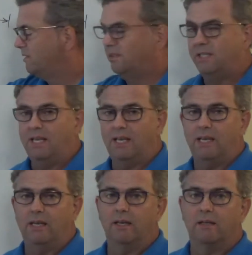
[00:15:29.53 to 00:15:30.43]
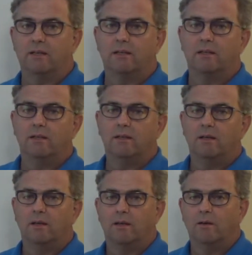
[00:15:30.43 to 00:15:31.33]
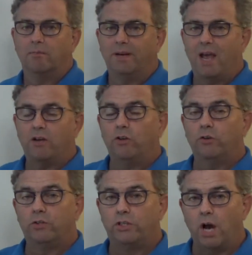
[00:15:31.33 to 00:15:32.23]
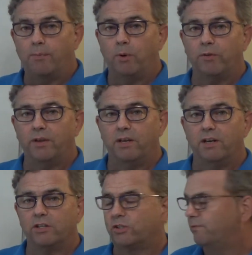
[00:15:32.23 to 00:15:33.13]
d, but now you double the initial